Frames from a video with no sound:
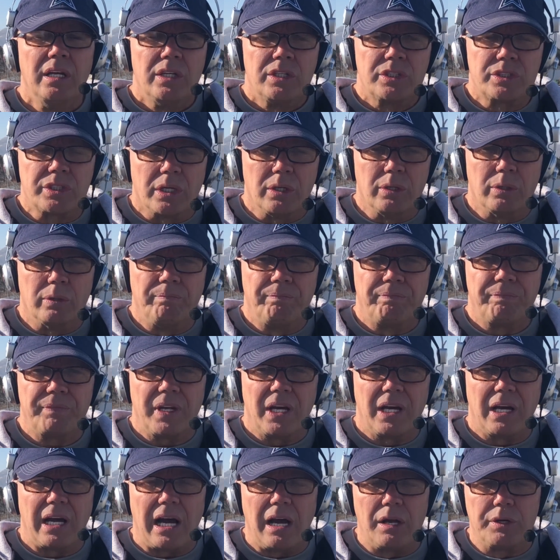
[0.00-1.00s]
So
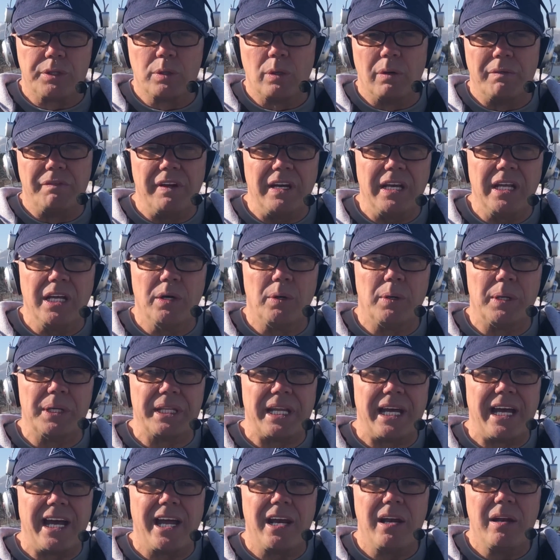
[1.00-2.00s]
I'll do a video
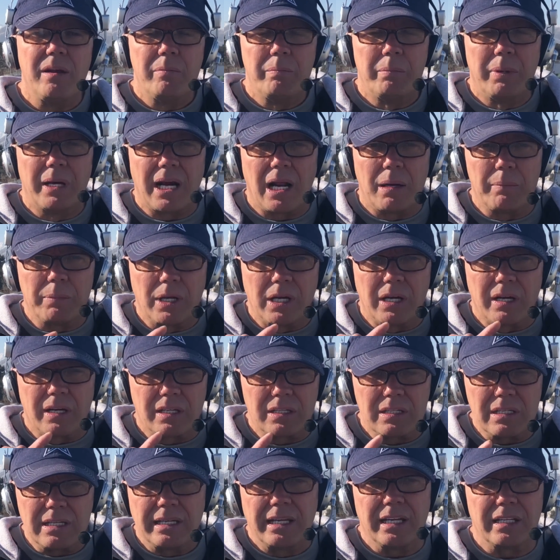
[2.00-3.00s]
on that, but I'm
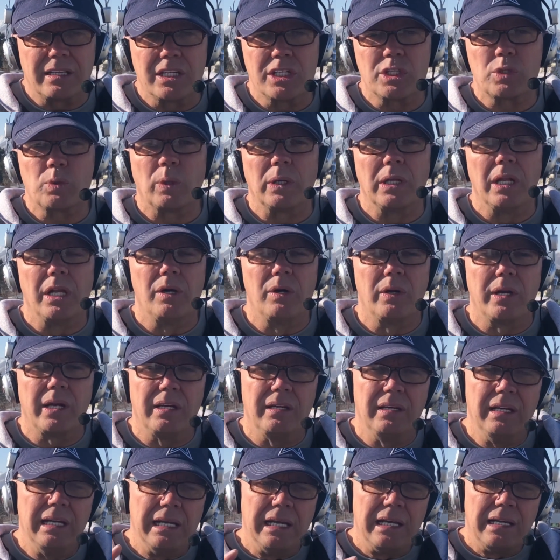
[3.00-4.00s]
going to get this one
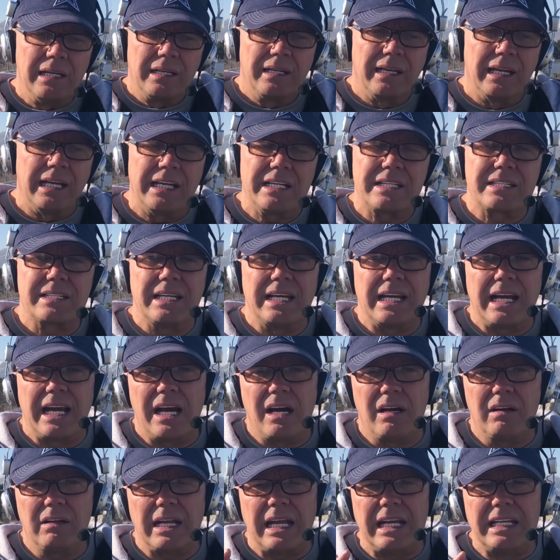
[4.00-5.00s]
loaded, get it sent
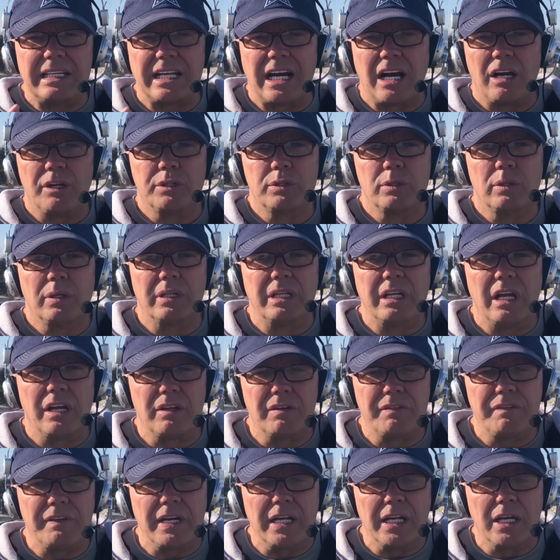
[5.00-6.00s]
out, and then I'll do
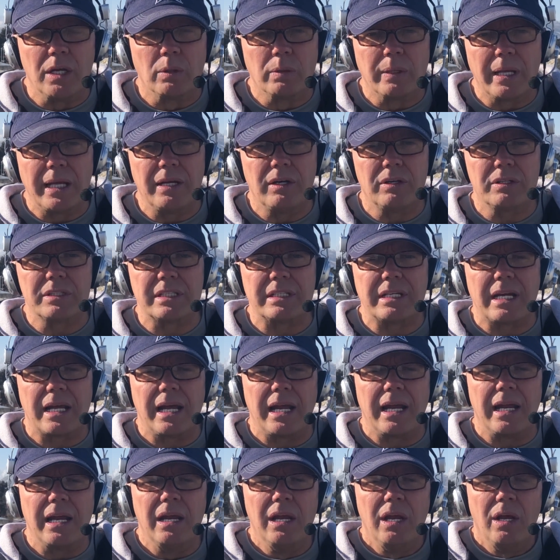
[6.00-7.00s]
another video later
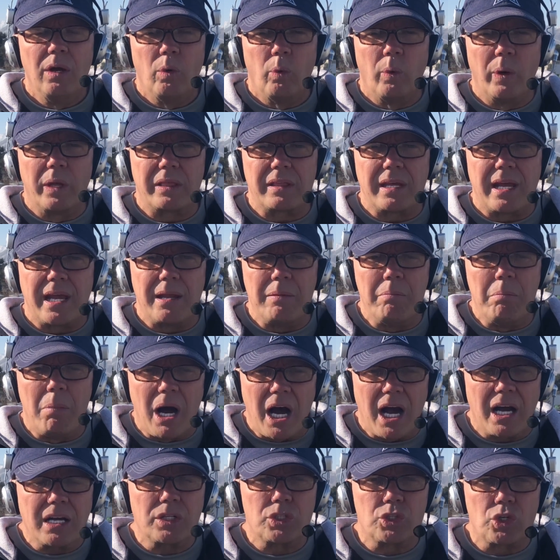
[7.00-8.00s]
today with a
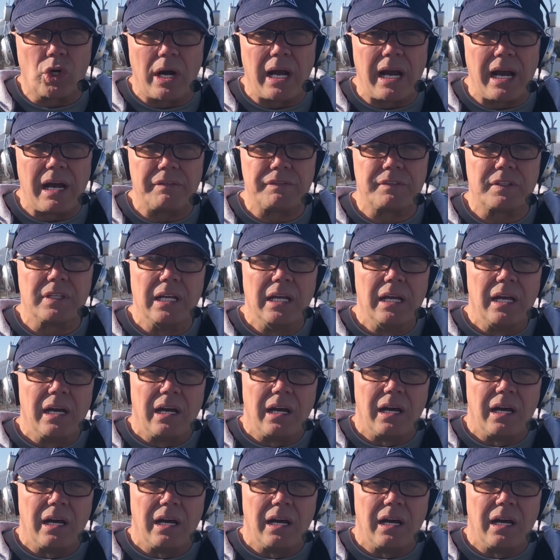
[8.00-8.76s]
mock draft.